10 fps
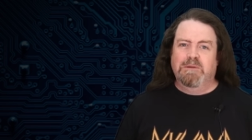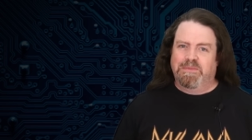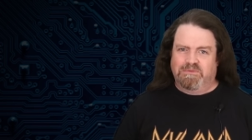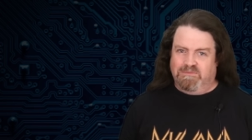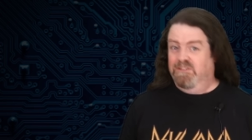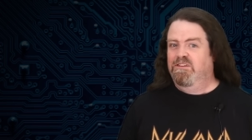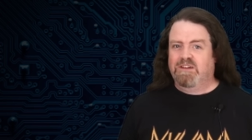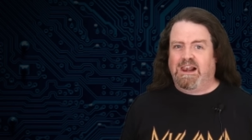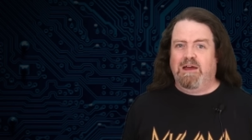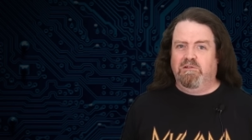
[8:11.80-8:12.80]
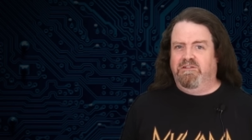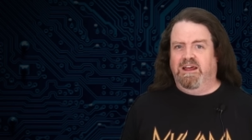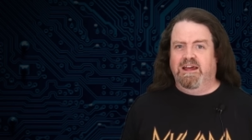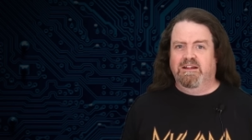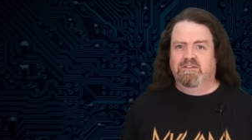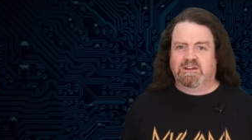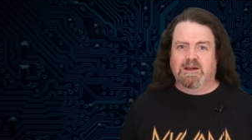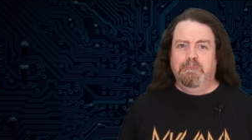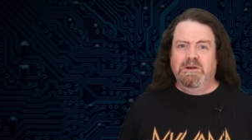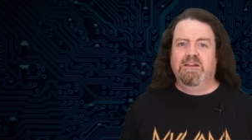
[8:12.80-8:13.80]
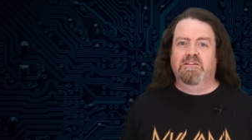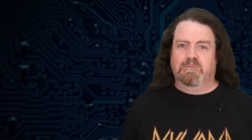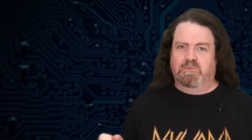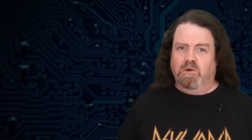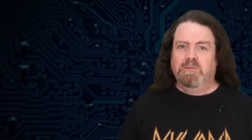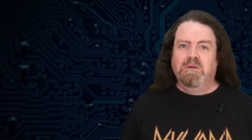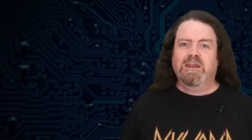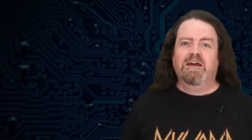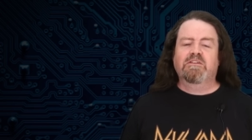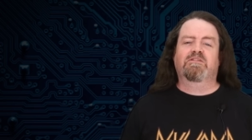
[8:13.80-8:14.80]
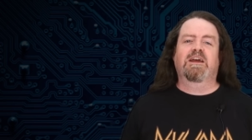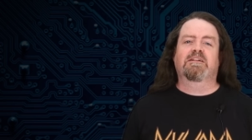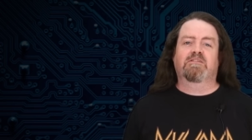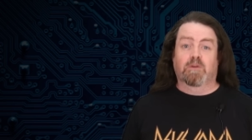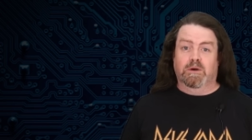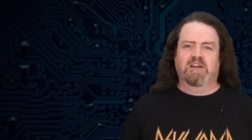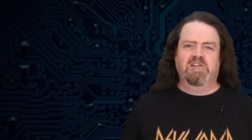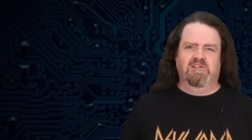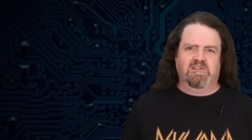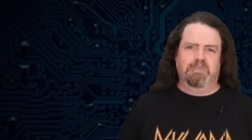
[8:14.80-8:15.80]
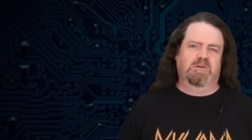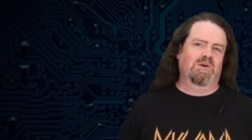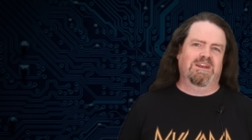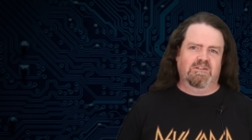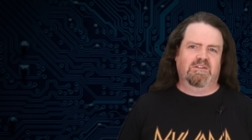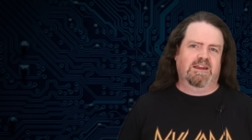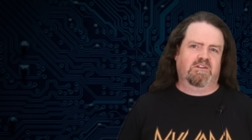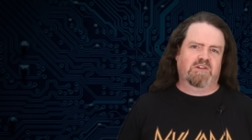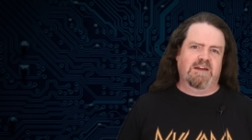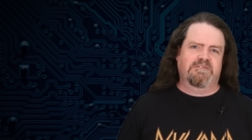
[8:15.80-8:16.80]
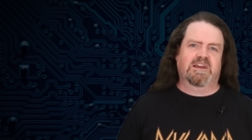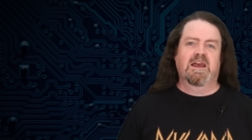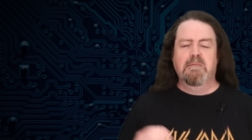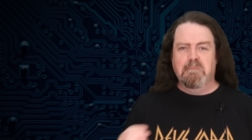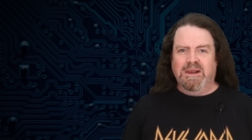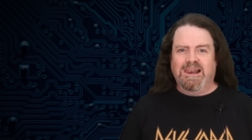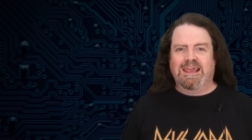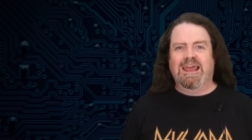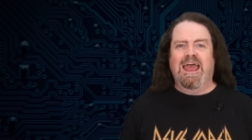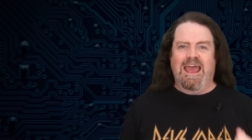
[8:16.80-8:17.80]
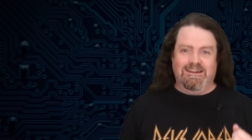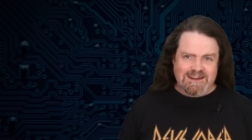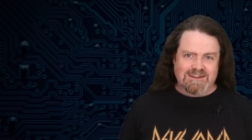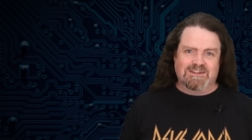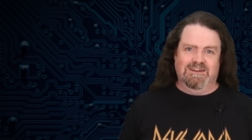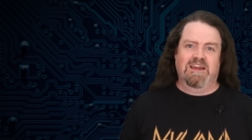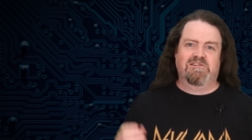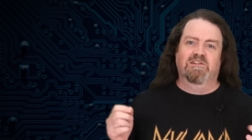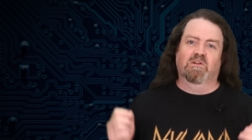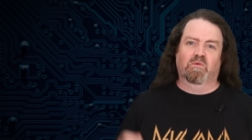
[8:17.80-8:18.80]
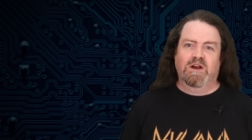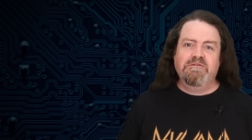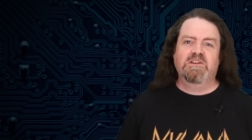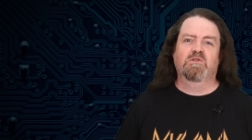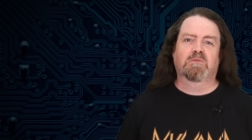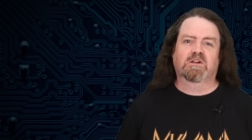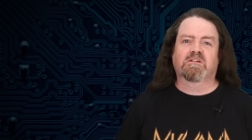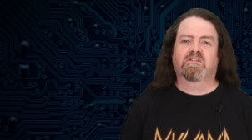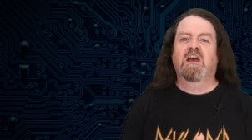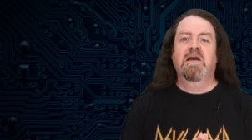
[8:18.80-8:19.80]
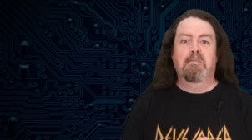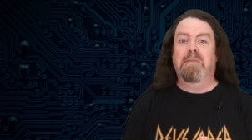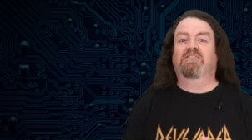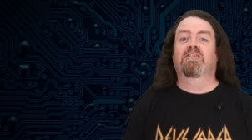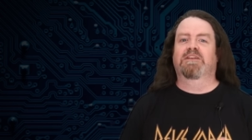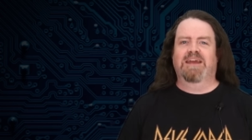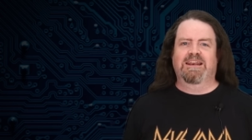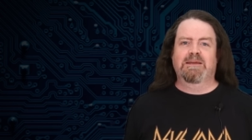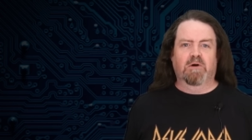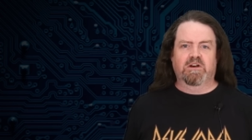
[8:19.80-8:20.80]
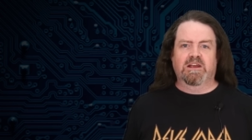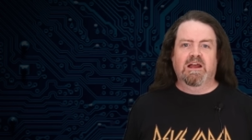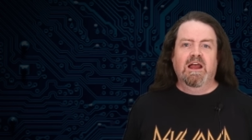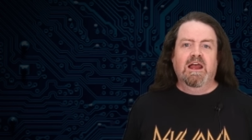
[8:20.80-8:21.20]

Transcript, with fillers: but this is Cloudflare. It's a company that probably understands the relationship between internet traffic, billing, and international revenue models better than anybody.